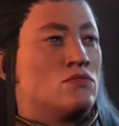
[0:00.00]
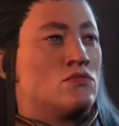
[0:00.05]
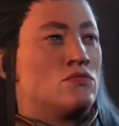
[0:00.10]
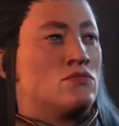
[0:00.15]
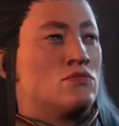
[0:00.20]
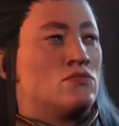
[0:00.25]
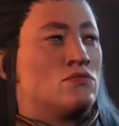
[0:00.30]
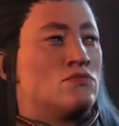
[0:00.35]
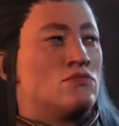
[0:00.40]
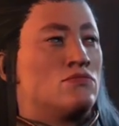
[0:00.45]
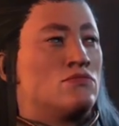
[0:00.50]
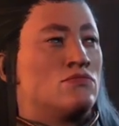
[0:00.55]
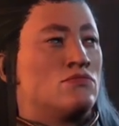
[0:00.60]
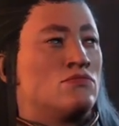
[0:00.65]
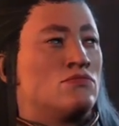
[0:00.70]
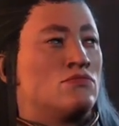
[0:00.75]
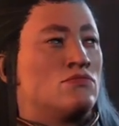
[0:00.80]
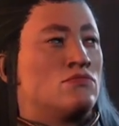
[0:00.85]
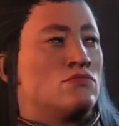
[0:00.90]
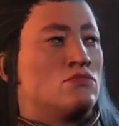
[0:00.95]

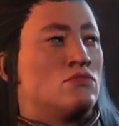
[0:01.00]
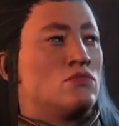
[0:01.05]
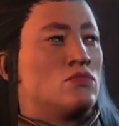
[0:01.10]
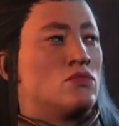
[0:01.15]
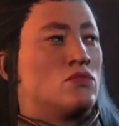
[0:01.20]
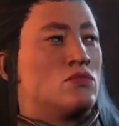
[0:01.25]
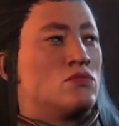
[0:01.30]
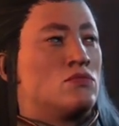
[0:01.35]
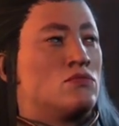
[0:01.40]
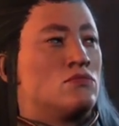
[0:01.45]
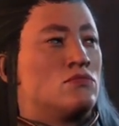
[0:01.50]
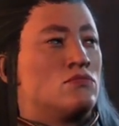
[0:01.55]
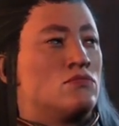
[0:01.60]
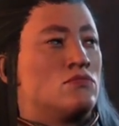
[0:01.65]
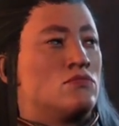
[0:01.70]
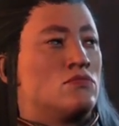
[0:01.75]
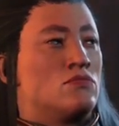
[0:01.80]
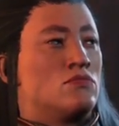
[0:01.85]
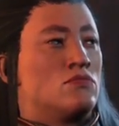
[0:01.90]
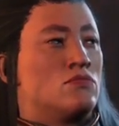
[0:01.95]

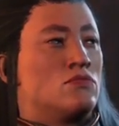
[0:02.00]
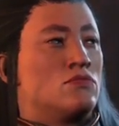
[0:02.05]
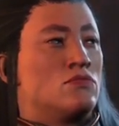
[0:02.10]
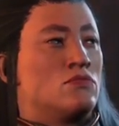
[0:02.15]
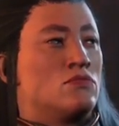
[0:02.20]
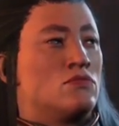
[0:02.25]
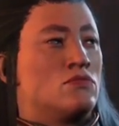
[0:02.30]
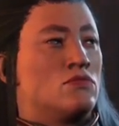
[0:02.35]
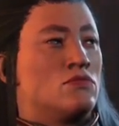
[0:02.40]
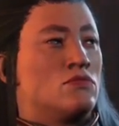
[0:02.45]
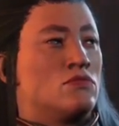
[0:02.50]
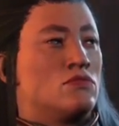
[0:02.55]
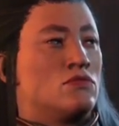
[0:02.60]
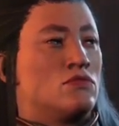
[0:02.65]
(no one is talking)